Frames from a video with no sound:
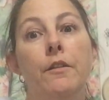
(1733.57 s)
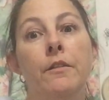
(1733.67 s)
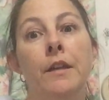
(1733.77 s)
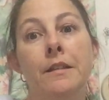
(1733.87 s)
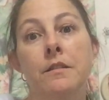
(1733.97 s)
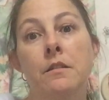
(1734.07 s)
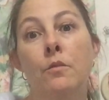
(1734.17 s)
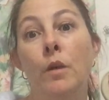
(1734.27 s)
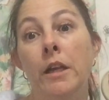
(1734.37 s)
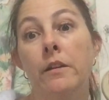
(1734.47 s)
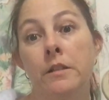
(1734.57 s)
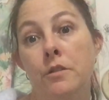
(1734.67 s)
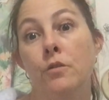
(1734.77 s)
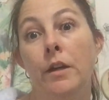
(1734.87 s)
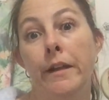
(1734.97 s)
that's
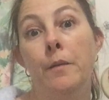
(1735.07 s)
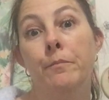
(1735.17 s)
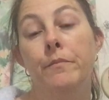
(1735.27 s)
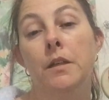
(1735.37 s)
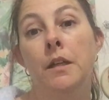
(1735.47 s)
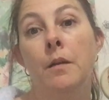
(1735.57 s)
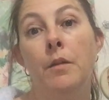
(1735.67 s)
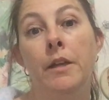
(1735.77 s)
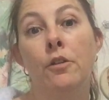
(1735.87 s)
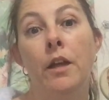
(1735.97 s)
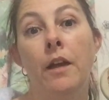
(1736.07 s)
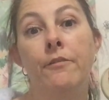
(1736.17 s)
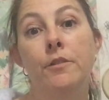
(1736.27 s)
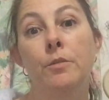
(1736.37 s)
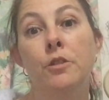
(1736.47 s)
who I am, and I
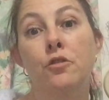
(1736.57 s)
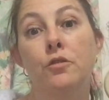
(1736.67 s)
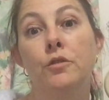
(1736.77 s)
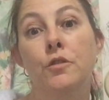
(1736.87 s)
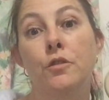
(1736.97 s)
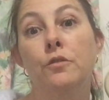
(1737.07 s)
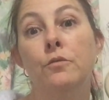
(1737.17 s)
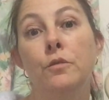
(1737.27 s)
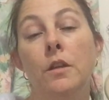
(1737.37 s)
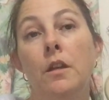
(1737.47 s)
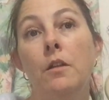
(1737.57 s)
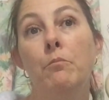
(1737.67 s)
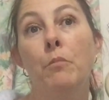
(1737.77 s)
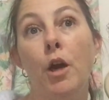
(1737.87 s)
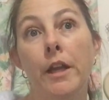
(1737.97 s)
have to be true to
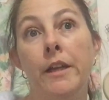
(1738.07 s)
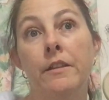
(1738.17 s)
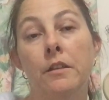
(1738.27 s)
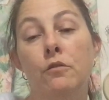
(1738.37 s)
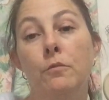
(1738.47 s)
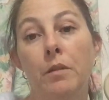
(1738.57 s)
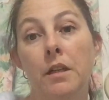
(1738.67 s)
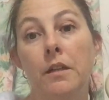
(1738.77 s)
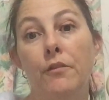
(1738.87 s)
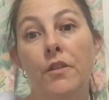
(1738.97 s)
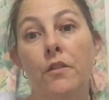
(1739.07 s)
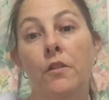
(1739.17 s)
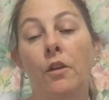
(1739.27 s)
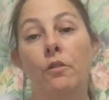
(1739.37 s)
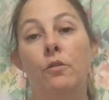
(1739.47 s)
my ethical beliefs.
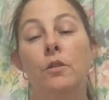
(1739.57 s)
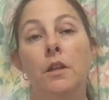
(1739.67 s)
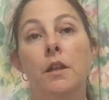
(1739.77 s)
So